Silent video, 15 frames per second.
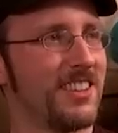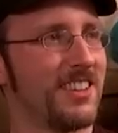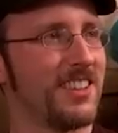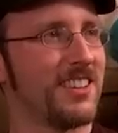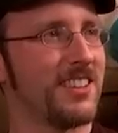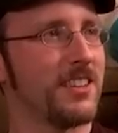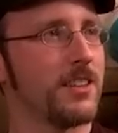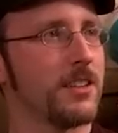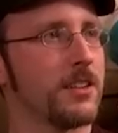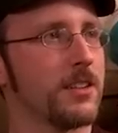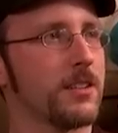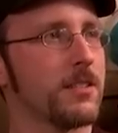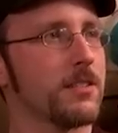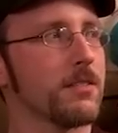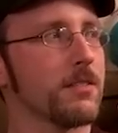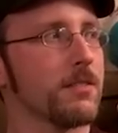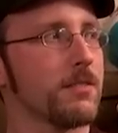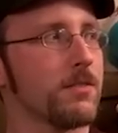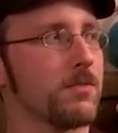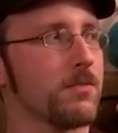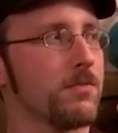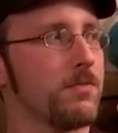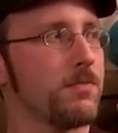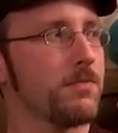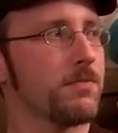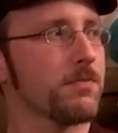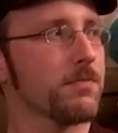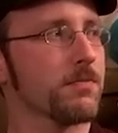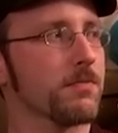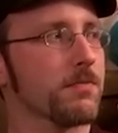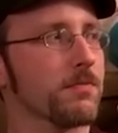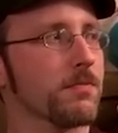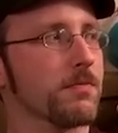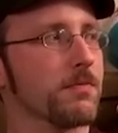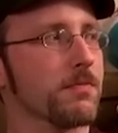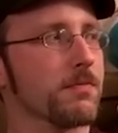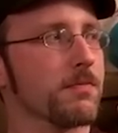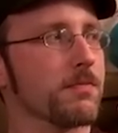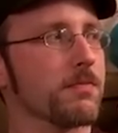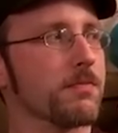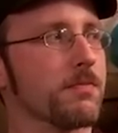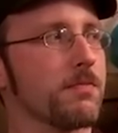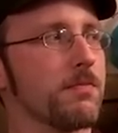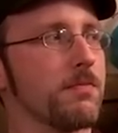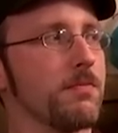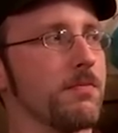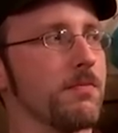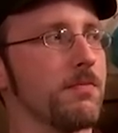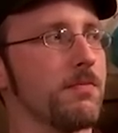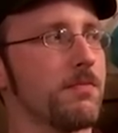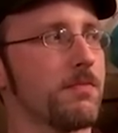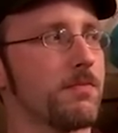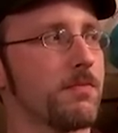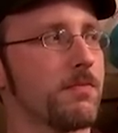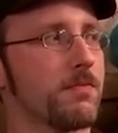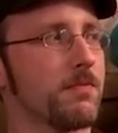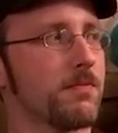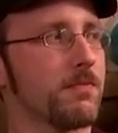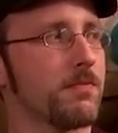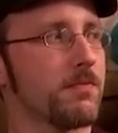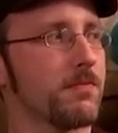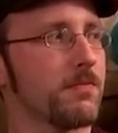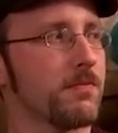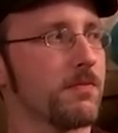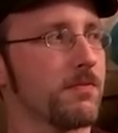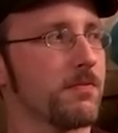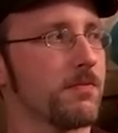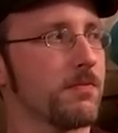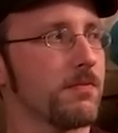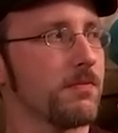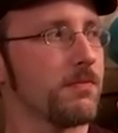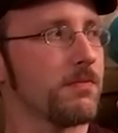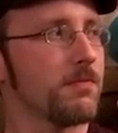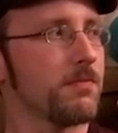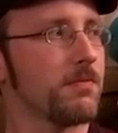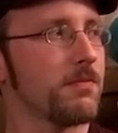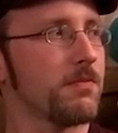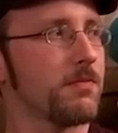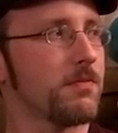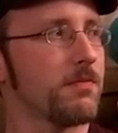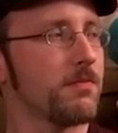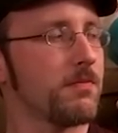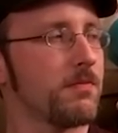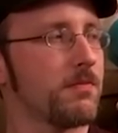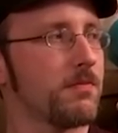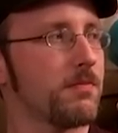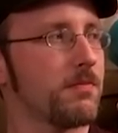[no speech]